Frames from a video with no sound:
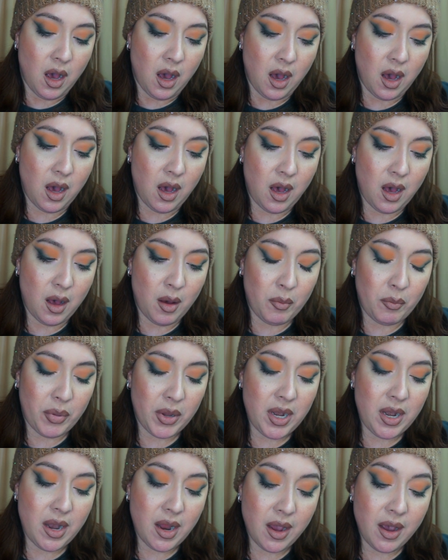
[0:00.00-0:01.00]

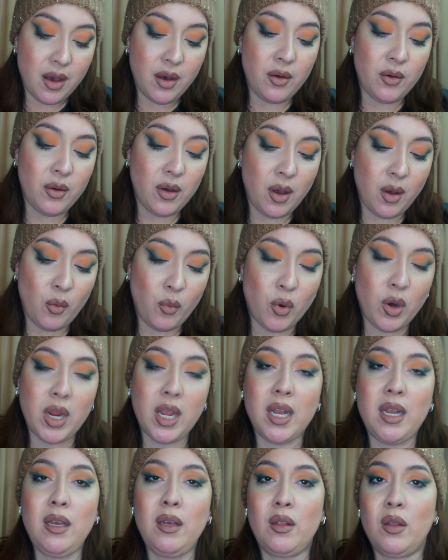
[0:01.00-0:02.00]
But now we're
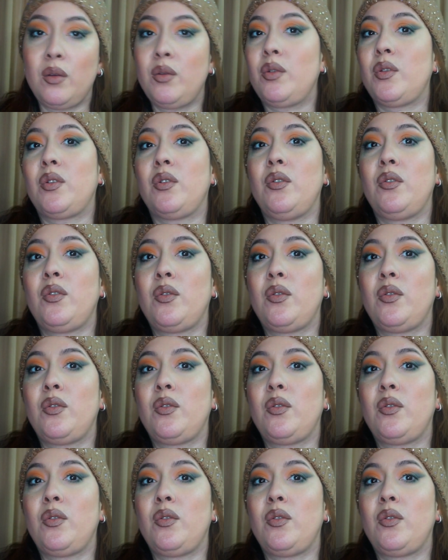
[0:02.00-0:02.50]
getting closer